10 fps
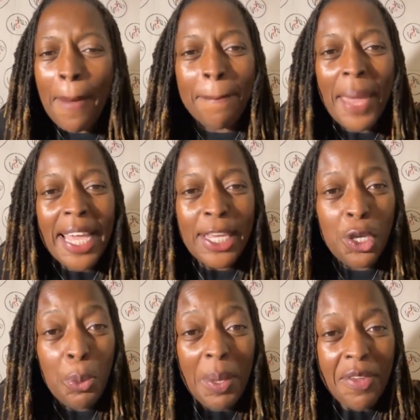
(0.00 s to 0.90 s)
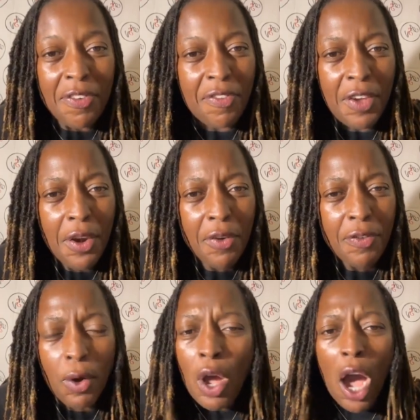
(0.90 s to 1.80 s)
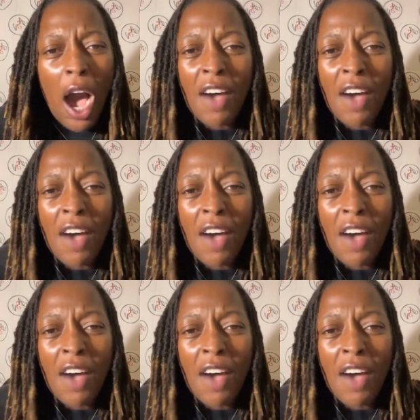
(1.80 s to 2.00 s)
make you be fearful